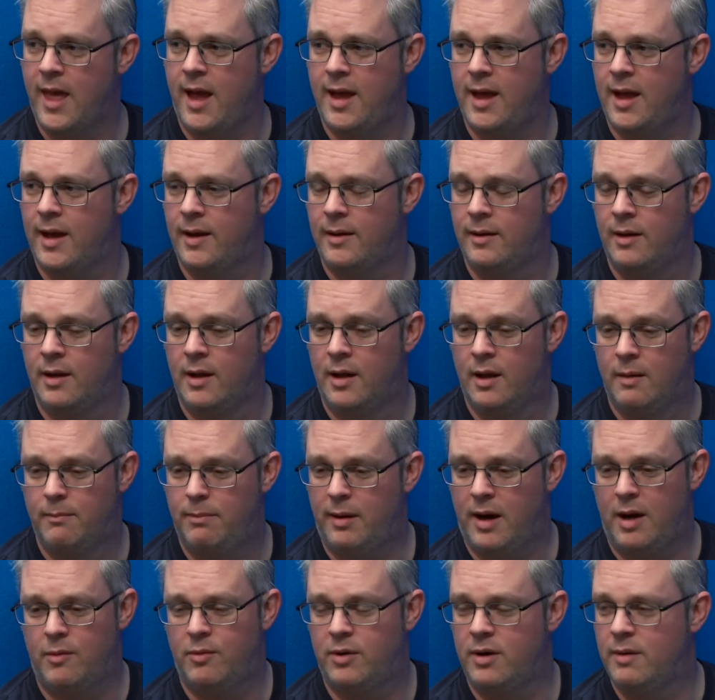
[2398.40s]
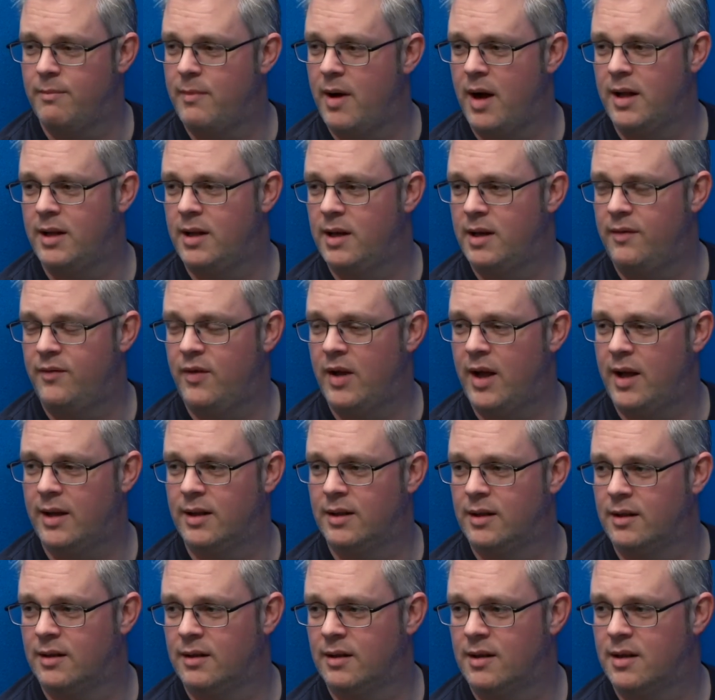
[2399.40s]
Yeah. But I wouldn't have minded if you
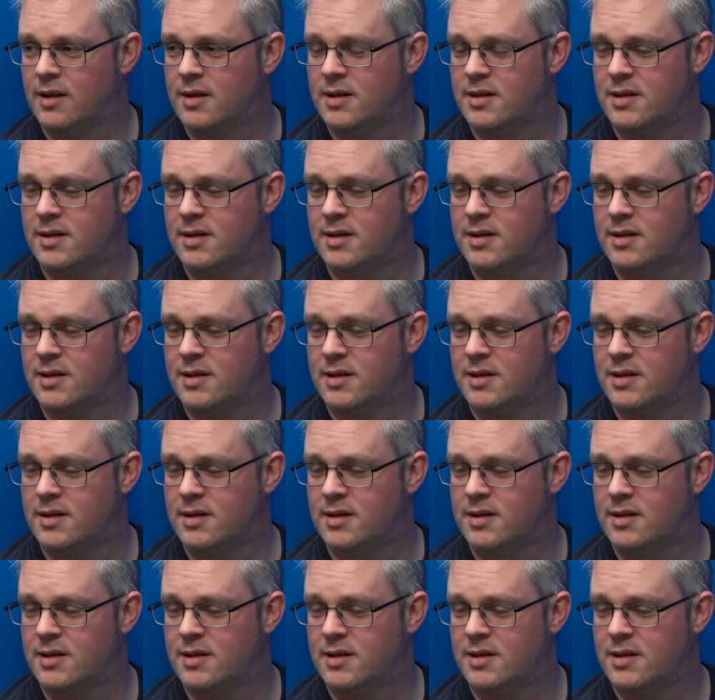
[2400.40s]
hadn't, because